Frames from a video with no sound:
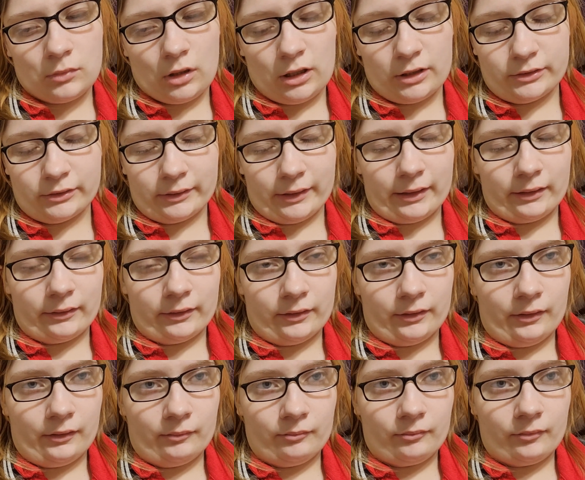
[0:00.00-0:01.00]

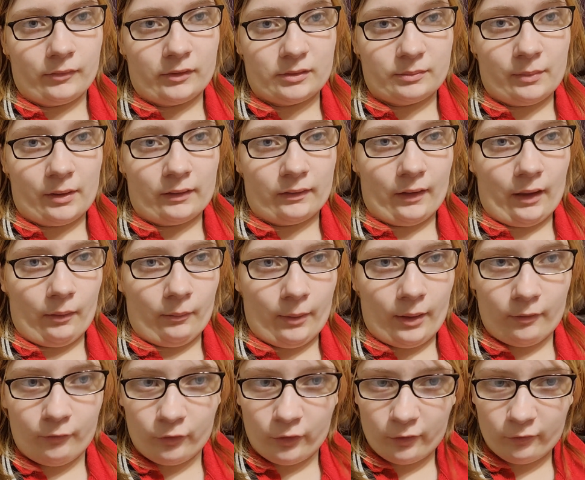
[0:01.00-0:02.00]
lately it's been that way
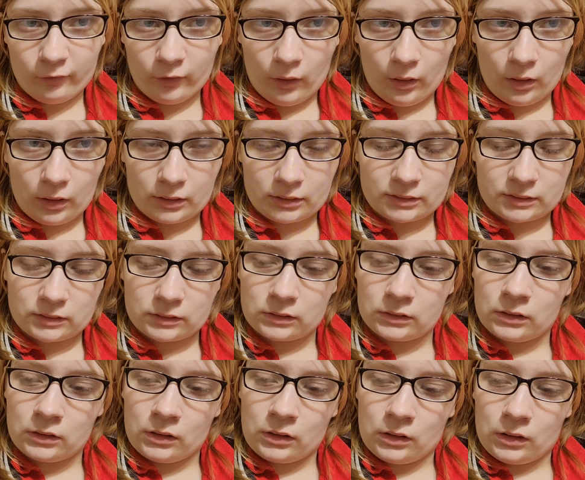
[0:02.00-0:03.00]
for the vlogs.
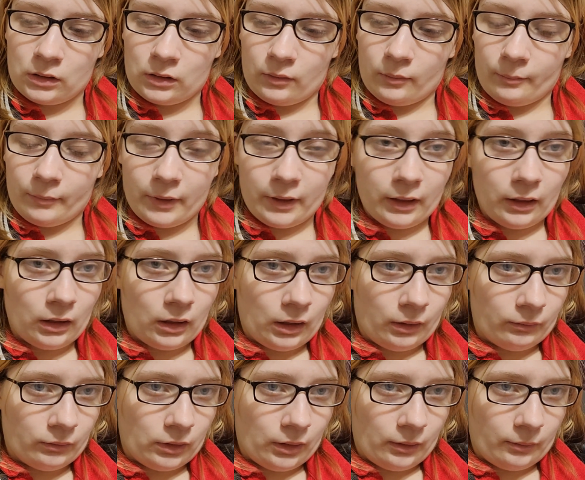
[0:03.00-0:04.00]
But yeah, I
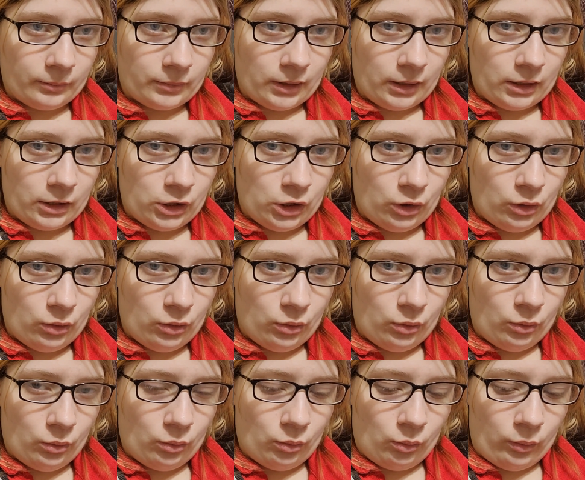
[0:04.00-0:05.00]
will update
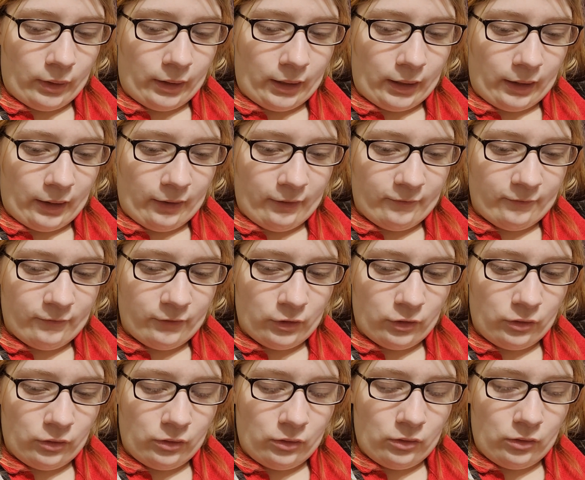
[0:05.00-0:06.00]
you
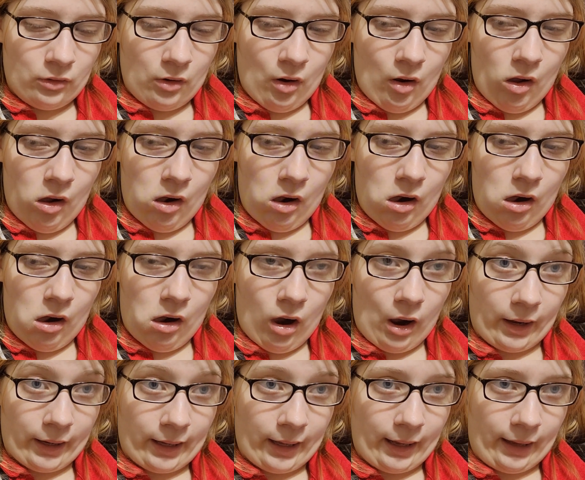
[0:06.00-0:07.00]
whenever
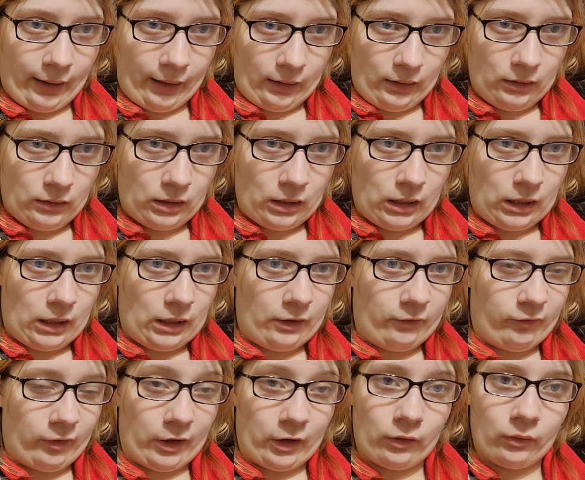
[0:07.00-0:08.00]
I can, and if
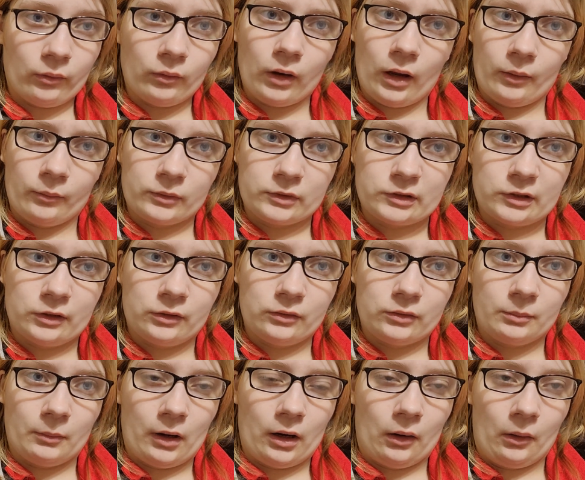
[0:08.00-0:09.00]
I don't, I will see you
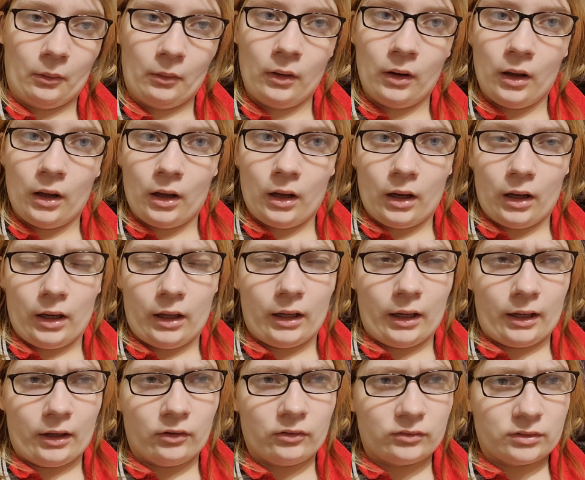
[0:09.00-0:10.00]
tomorrow. And
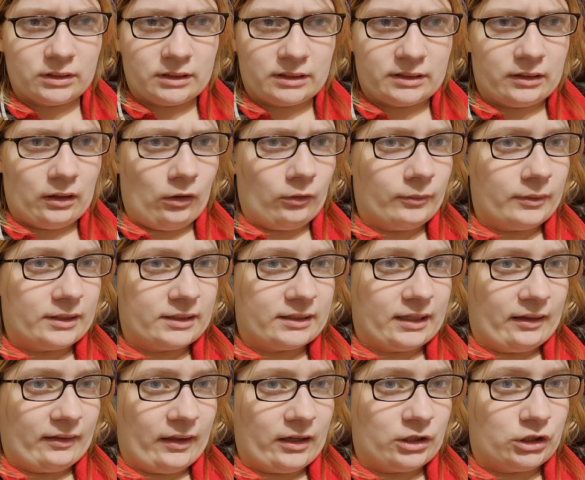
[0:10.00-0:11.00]
I always
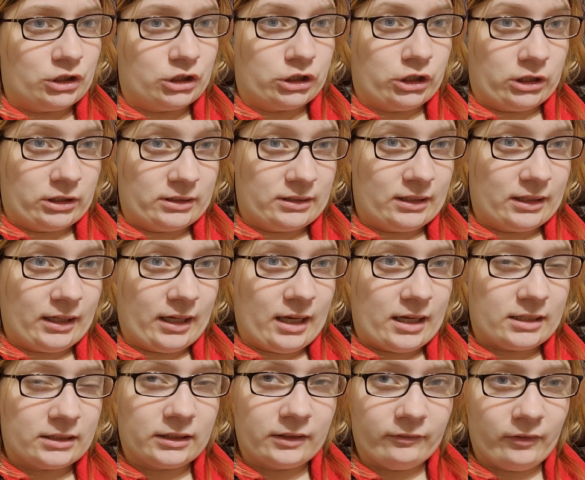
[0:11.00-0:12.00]
say that just in
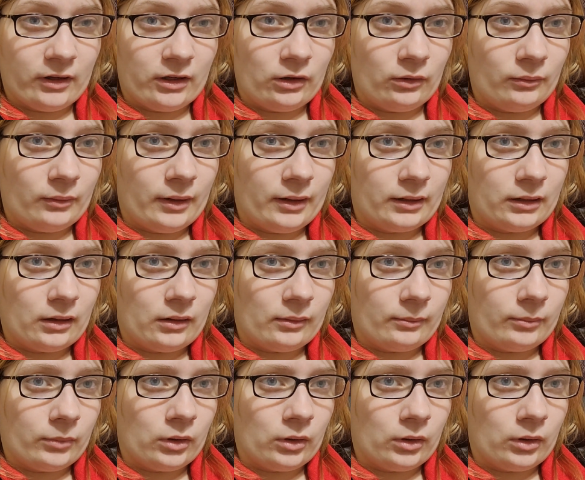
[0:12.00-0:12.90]
case if I don't end up